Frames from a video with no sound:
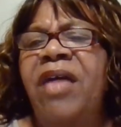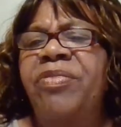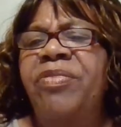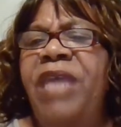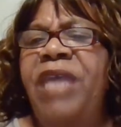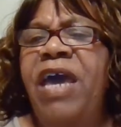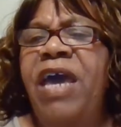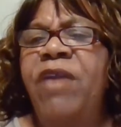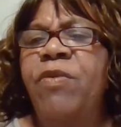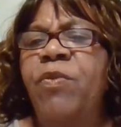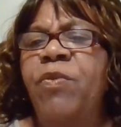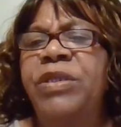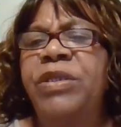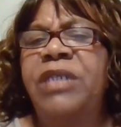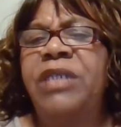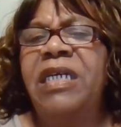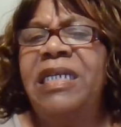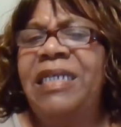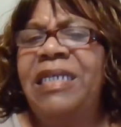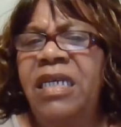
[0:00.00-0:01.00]
that
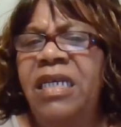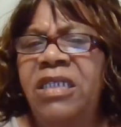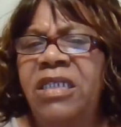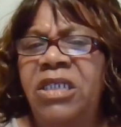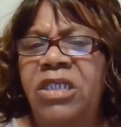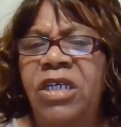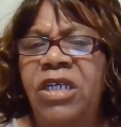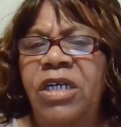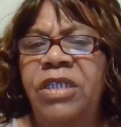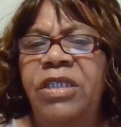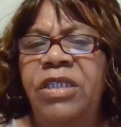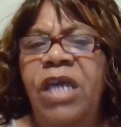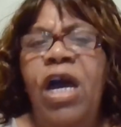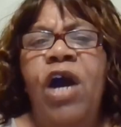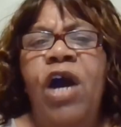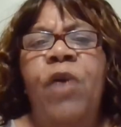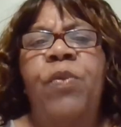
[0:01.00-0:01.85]
was against us,